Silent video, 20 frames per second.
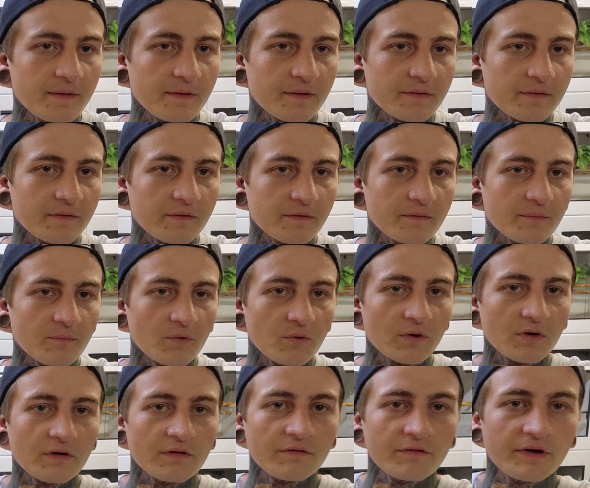This is
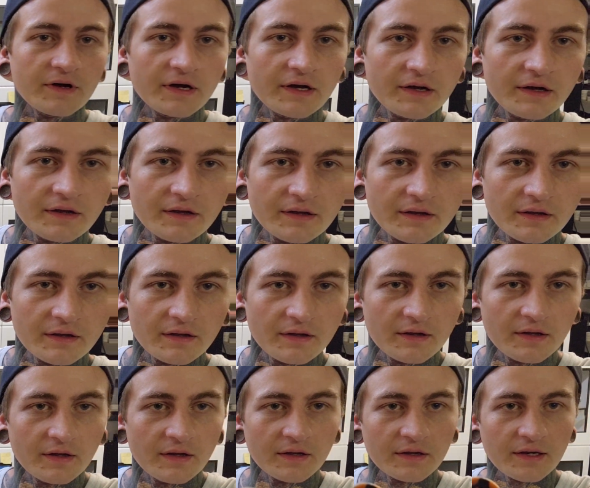more of a
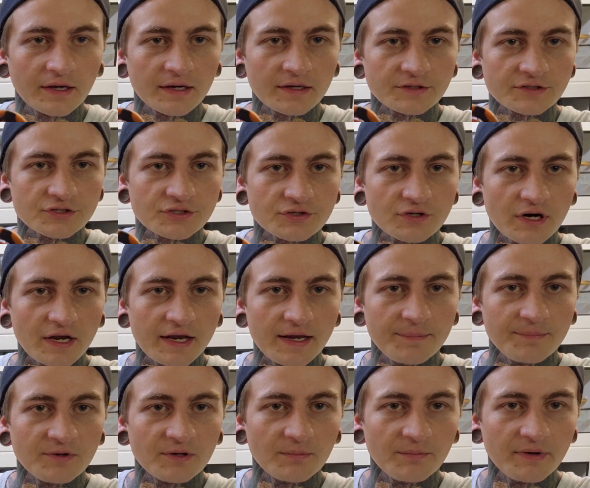kind of
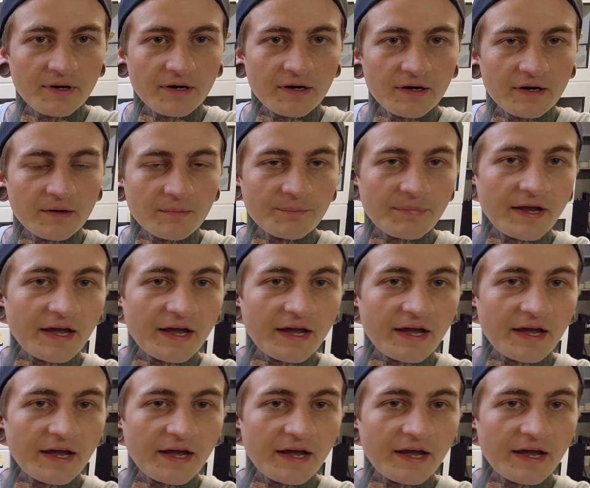striped, aberrant